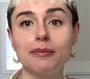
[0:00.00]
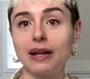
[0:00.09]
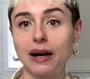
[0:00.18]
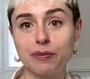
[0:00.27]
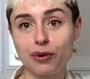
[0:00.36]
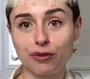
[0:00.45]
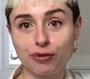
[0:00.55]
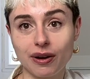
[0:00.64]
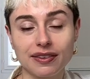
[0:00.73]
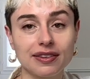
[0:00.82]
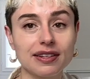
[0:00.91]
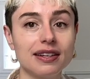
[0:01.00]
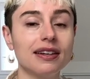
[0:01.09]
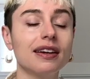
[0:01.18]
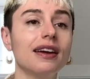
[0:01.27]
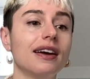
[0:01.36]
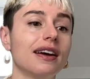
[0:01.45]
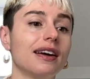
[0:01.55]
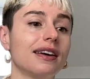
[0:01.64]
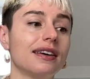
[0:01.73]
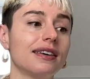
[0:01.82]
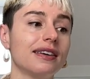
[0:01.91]
black bourgeoisie,
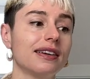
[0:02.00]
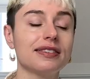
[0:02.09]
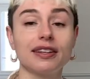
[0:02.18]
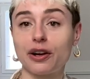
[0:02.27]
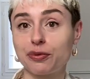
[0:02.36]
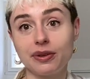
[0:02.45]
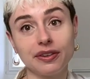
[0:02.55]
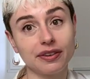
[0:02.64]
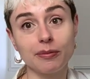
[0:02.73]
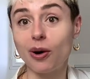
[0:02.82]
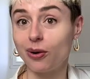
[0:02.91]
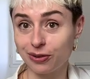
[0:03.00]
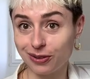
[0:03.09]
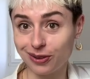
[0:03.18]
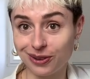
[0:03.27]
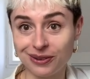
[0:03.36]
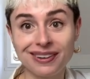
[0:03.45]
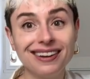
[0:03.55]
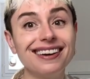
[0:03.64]
intellectualism also,